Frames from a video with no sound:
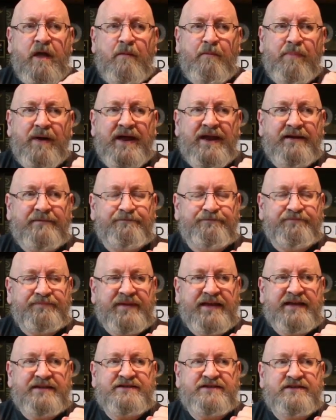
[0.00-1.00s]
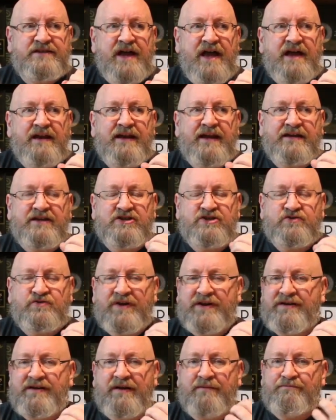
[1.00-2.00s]
But it's not like a
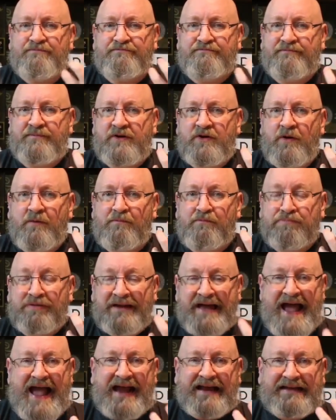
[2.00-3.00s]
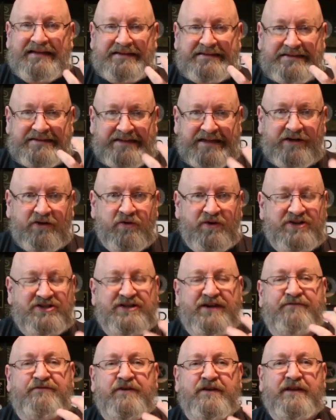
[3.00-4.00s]
straight up, you know, black licorice.
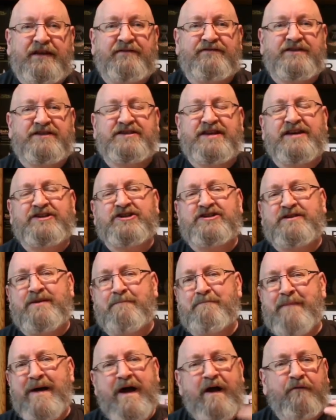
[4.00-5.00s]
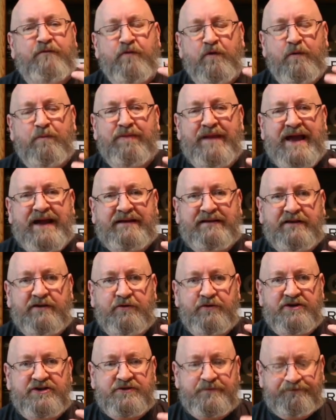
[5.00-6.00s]
If it's not just a mouthful of black
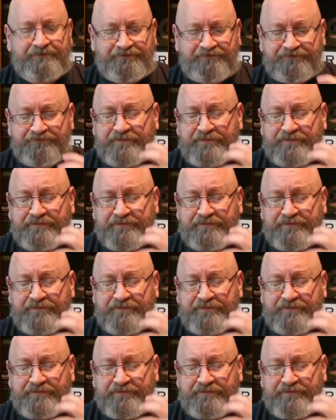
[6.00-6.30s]
licorice.